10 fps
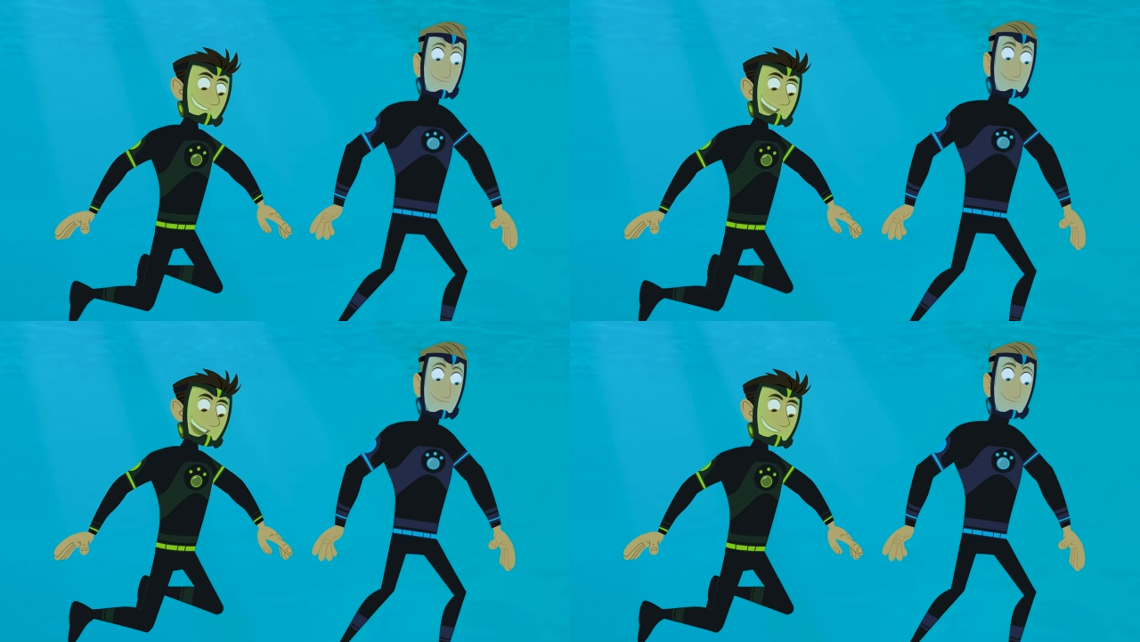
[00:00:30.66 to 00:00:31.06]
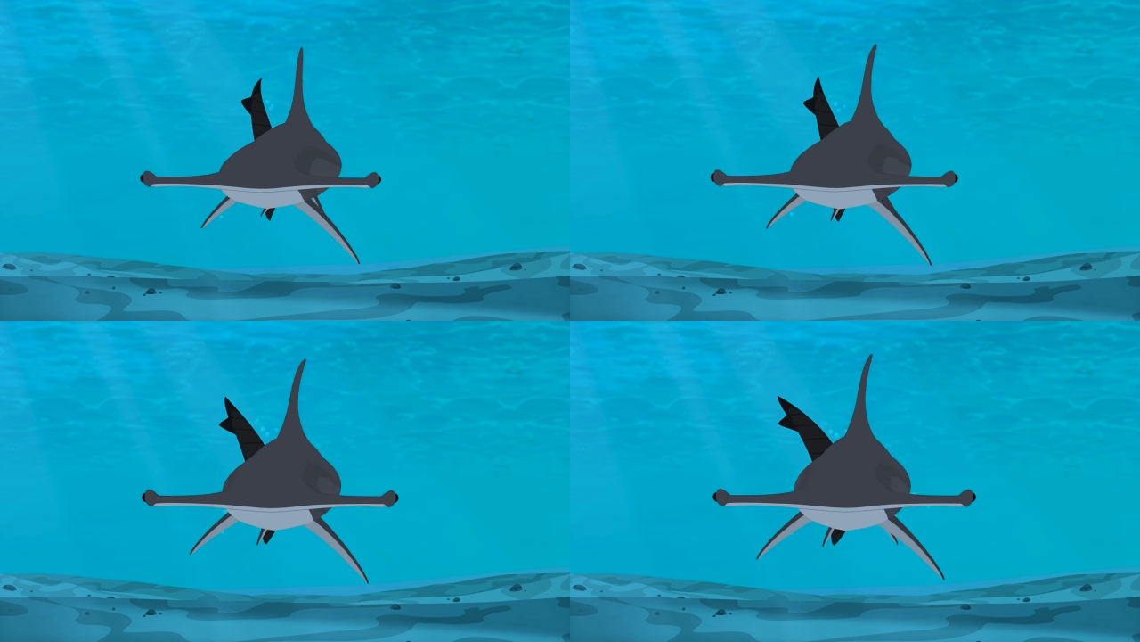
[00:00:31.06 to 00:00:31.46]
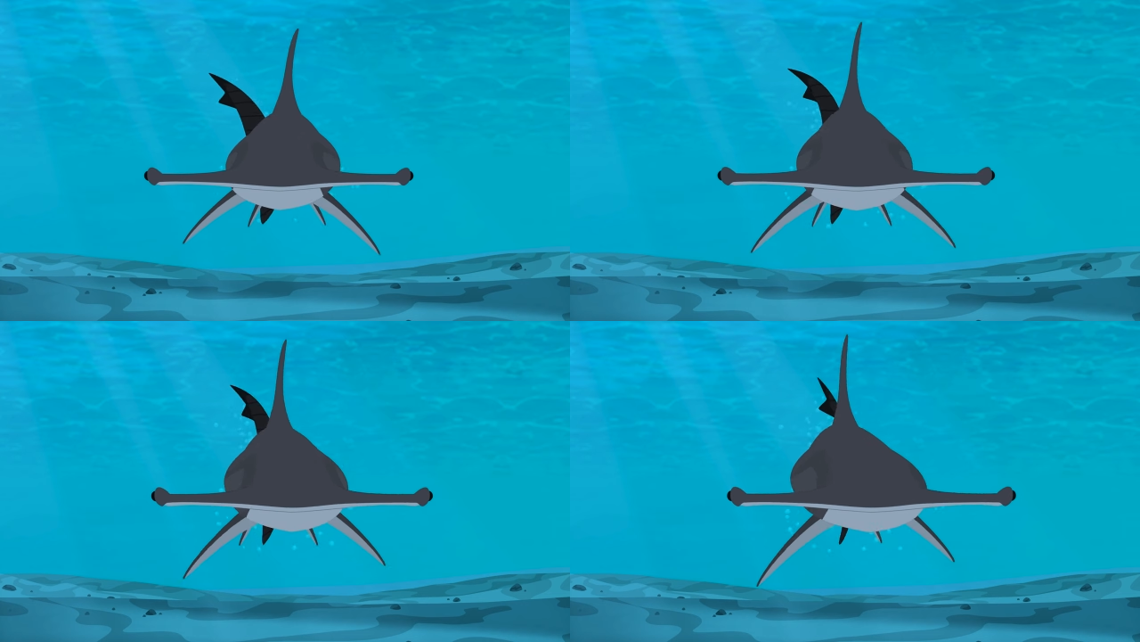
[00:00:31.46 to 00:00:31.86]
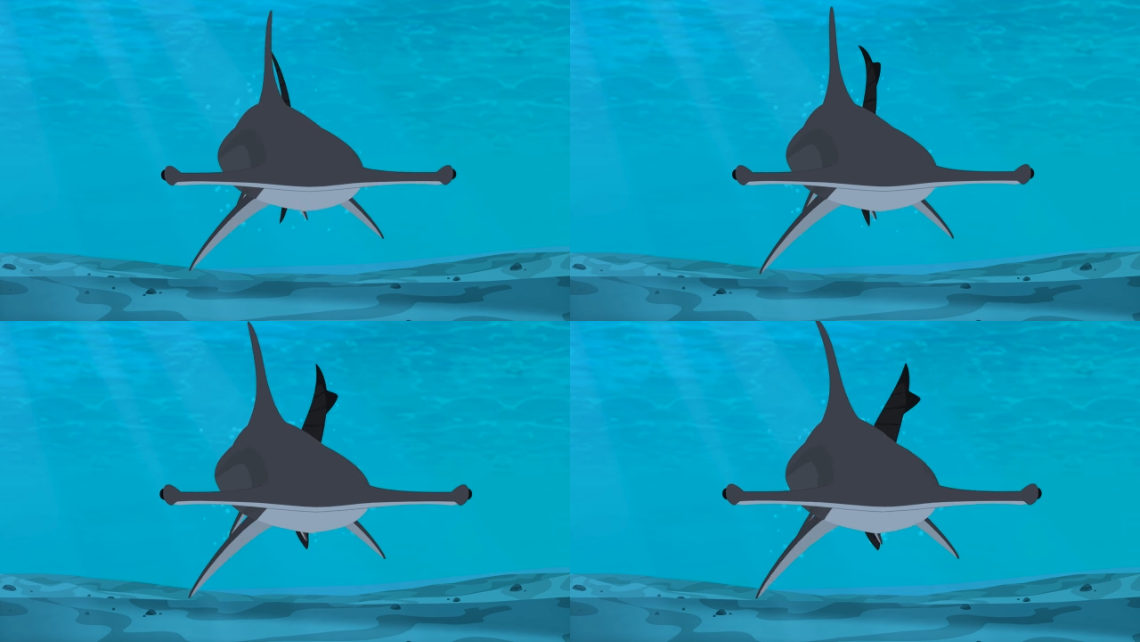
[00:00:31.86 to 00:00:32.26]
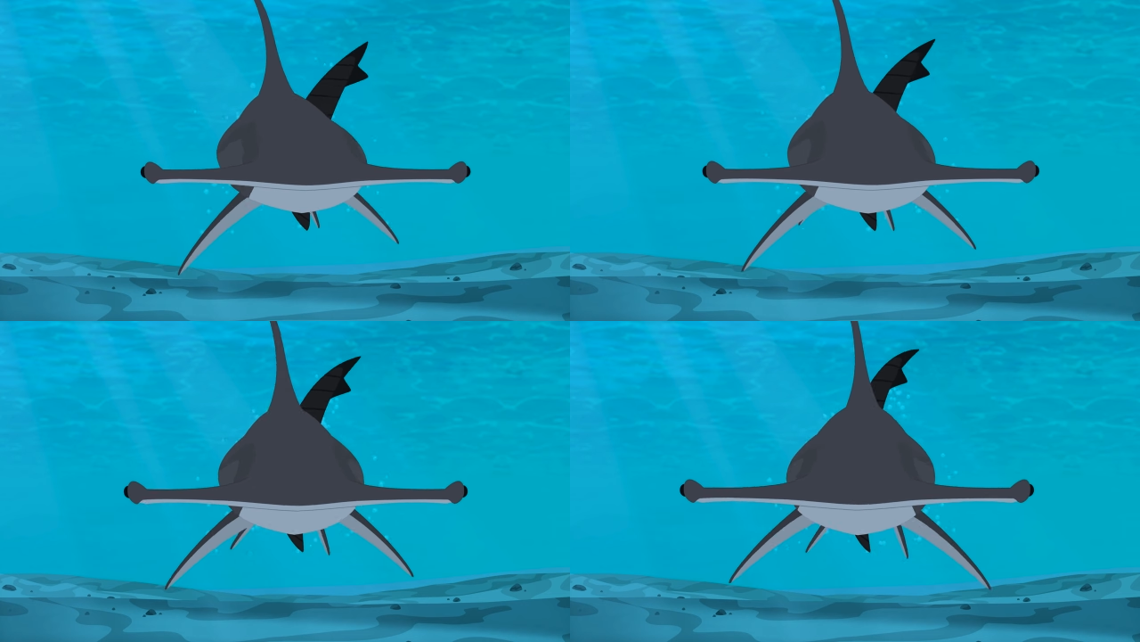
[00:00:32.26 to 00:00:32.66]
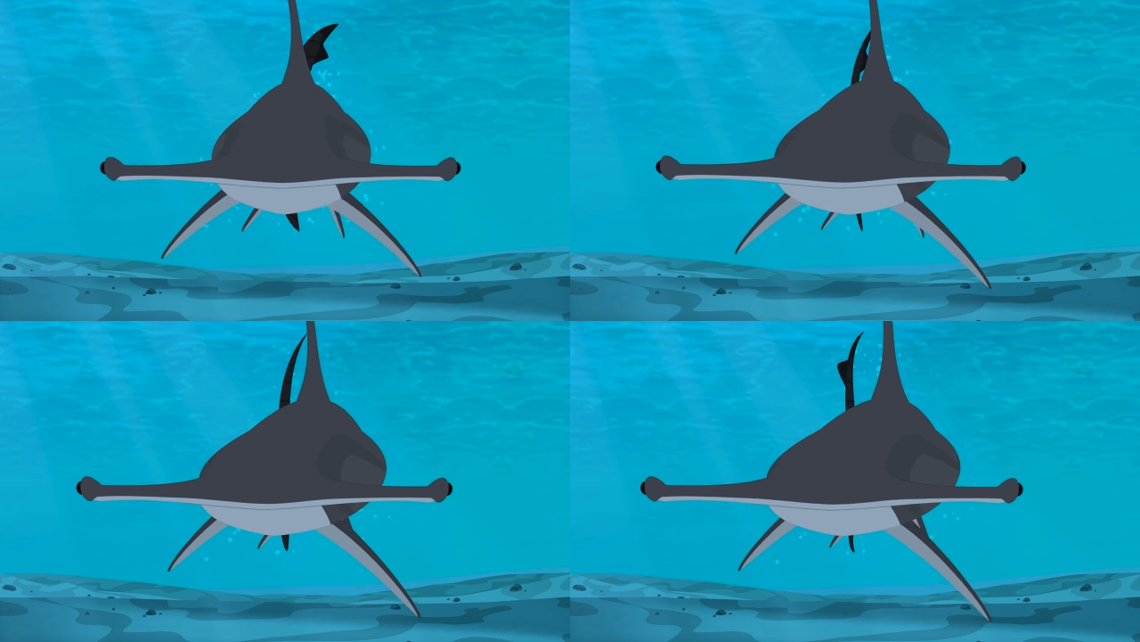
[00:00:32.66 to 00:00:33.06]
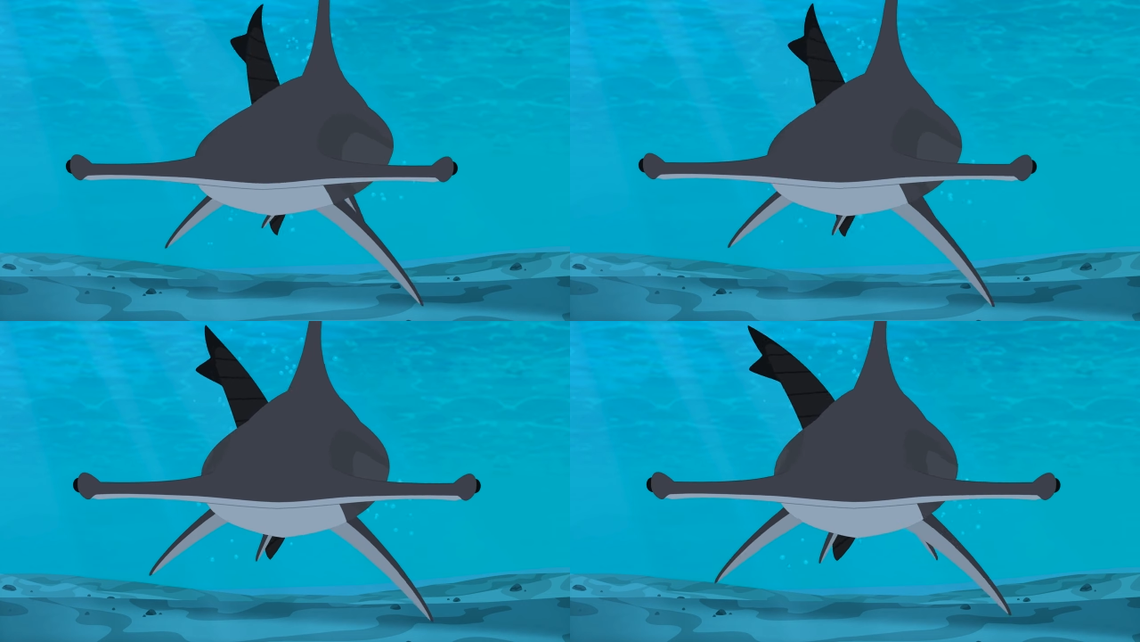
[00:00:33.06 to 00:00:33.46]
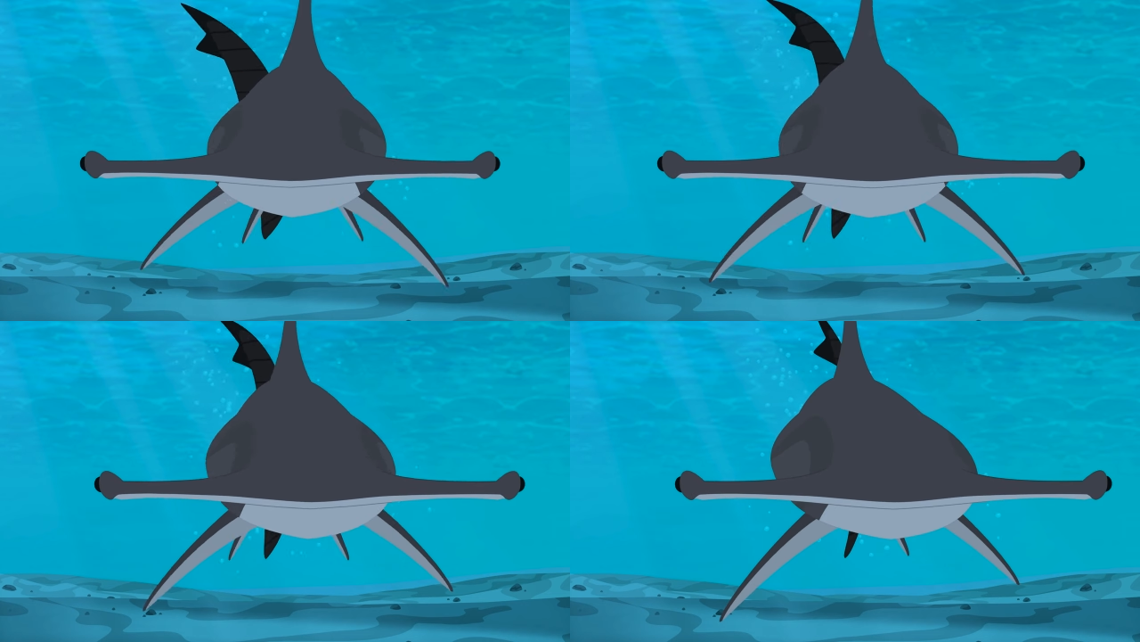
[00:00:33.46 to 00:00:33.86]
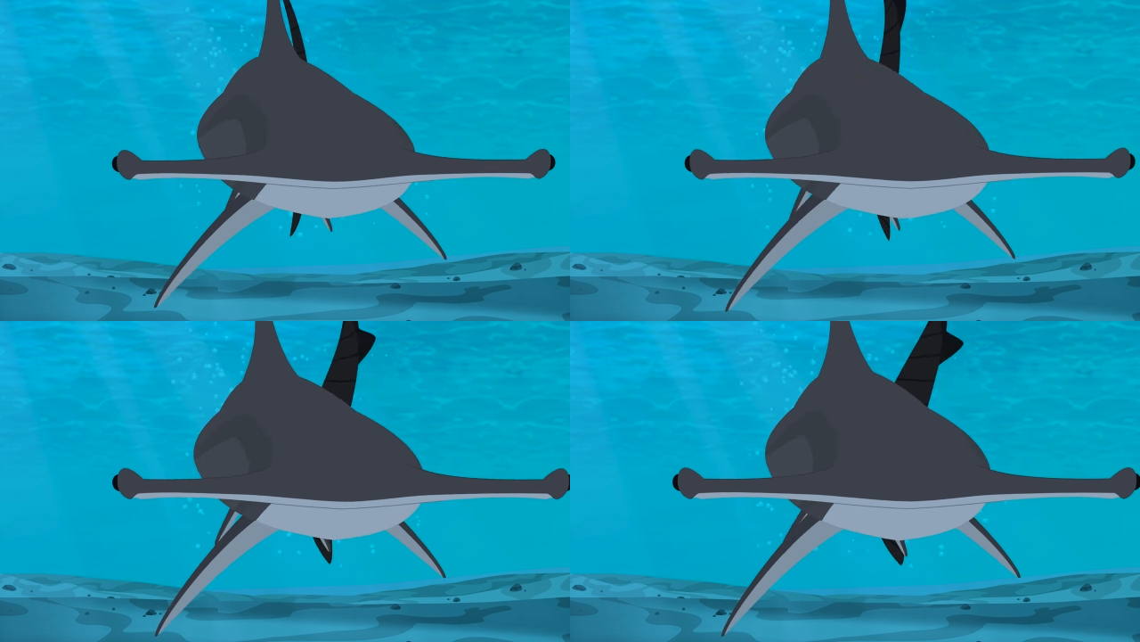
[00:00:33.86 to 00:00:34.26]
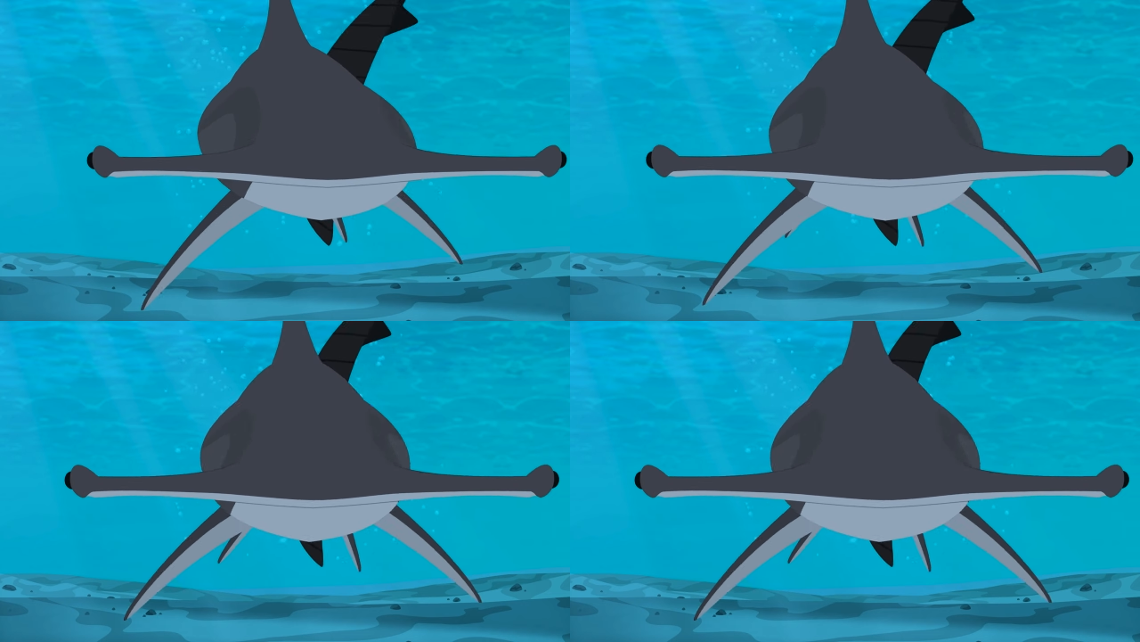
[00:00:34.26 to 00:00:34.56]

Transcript: (no speaker visible)